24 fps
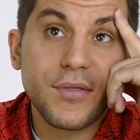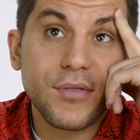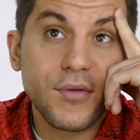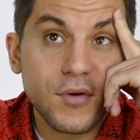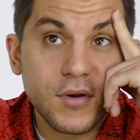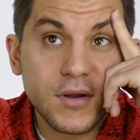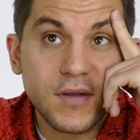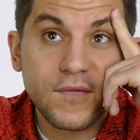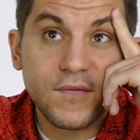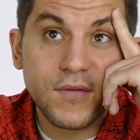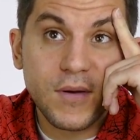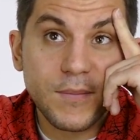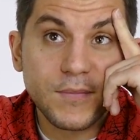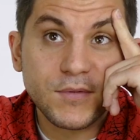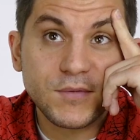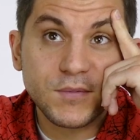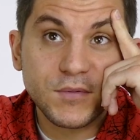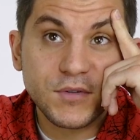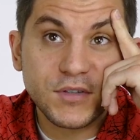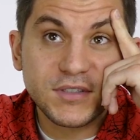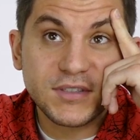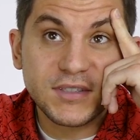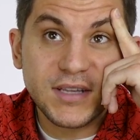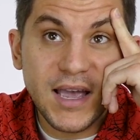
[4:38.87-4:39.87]
30 frames
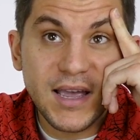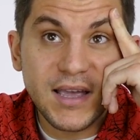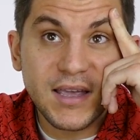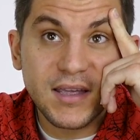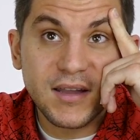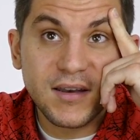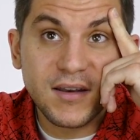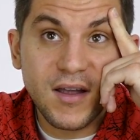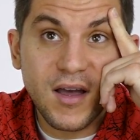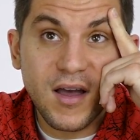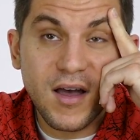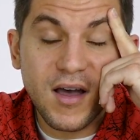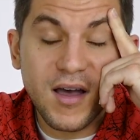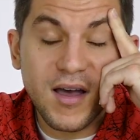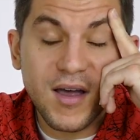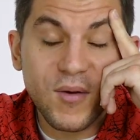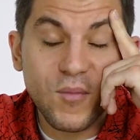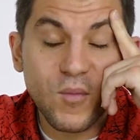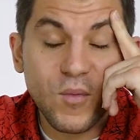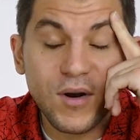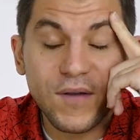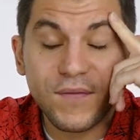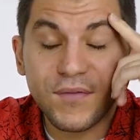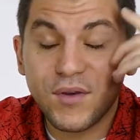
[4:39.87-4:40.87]
per second
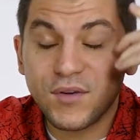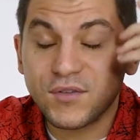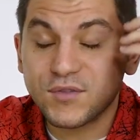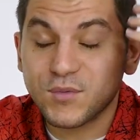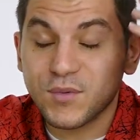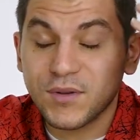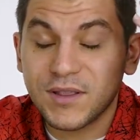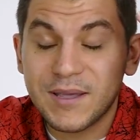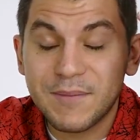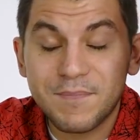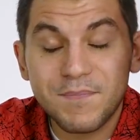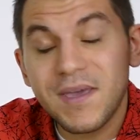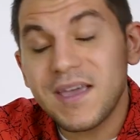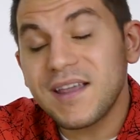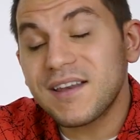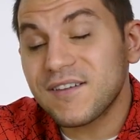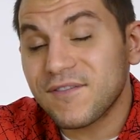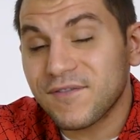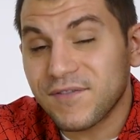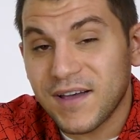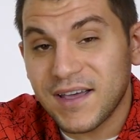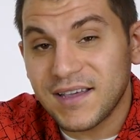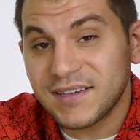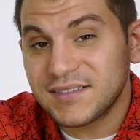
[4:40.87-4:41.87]
on one of those really big
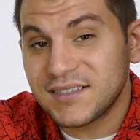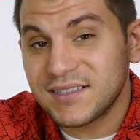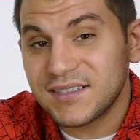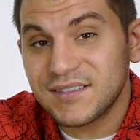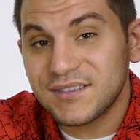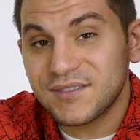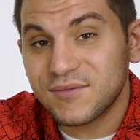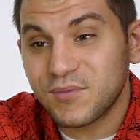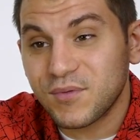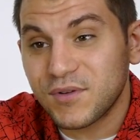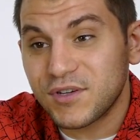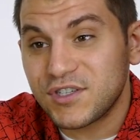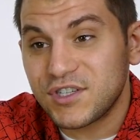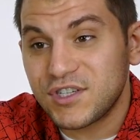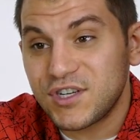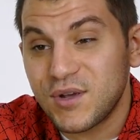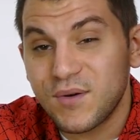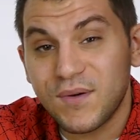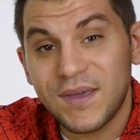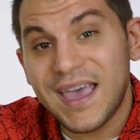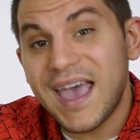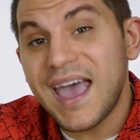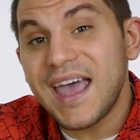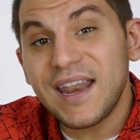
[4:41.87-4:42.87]
devices, which
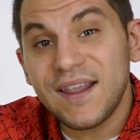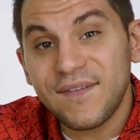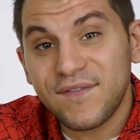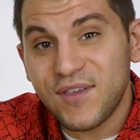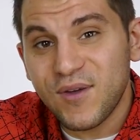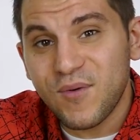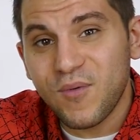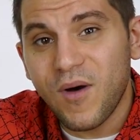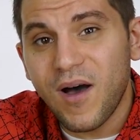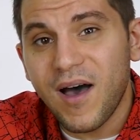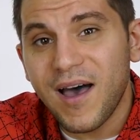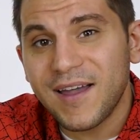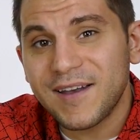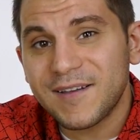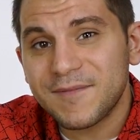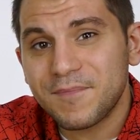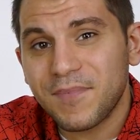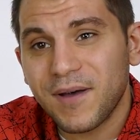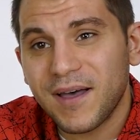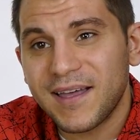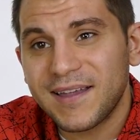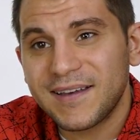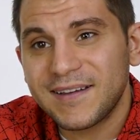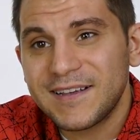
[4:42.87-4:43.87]
you can if you want,
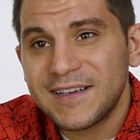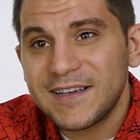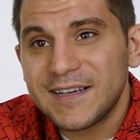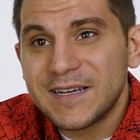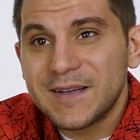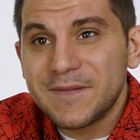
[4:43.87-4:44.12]
but